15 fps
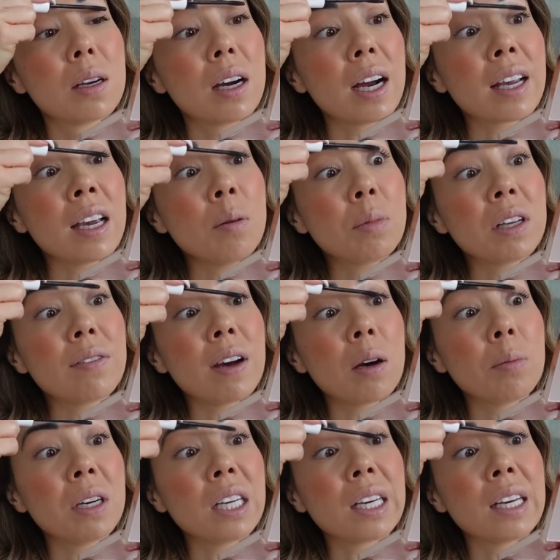I can't believe how
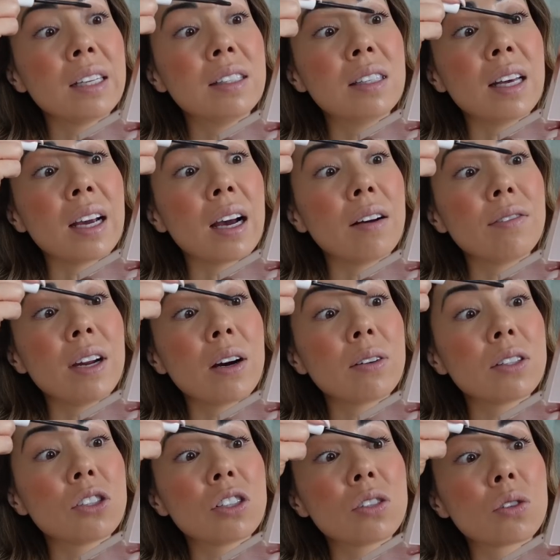many kids they have now.
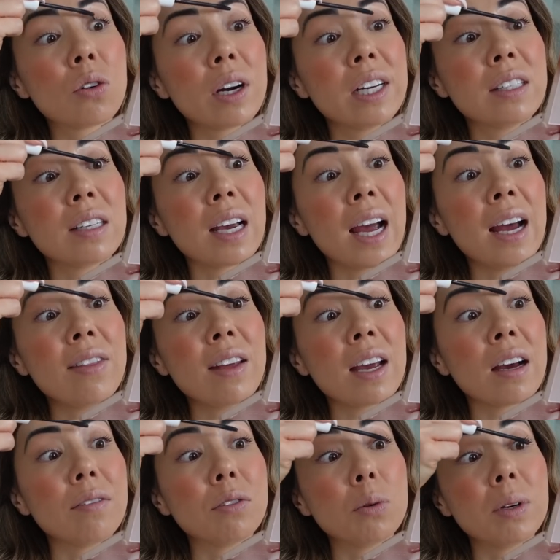It's just crazy. And they
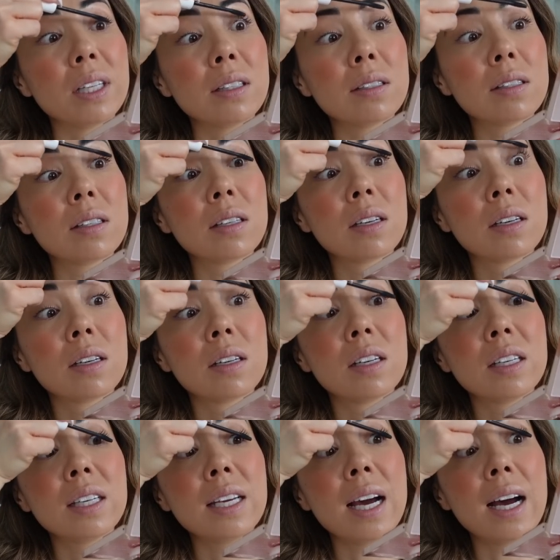have twins.
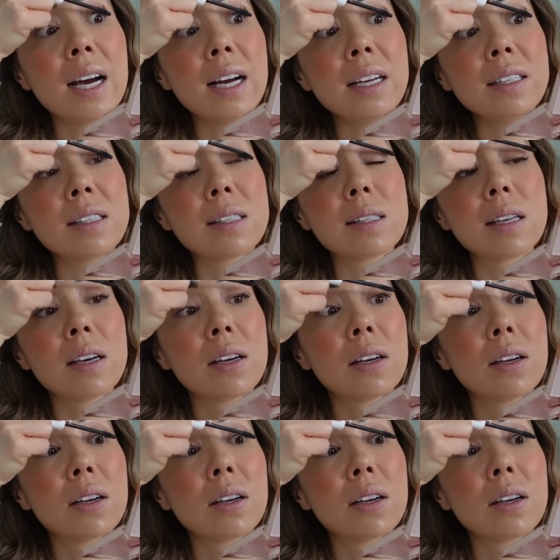Yes?